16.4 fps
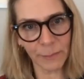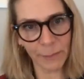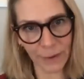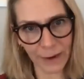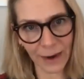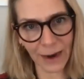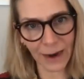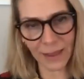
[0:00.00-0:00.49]

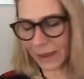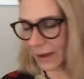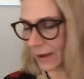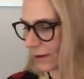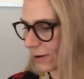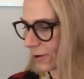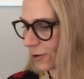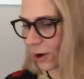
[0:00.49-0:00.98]
But I
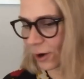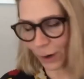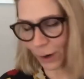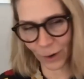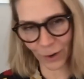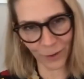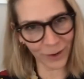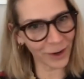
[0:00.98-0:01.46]
think you're not
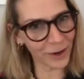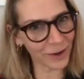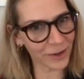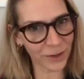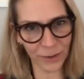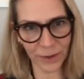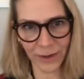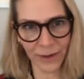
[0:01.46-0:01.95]
alone in
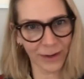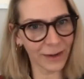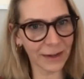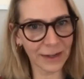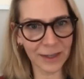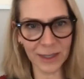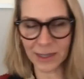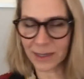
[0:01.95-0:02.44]
Australia.
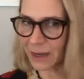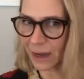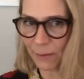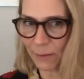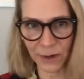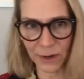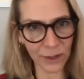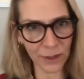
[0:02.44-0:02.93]
It's the same
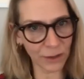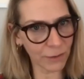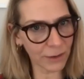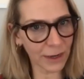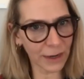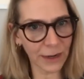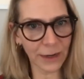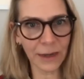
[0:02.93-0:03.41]
way in the UK.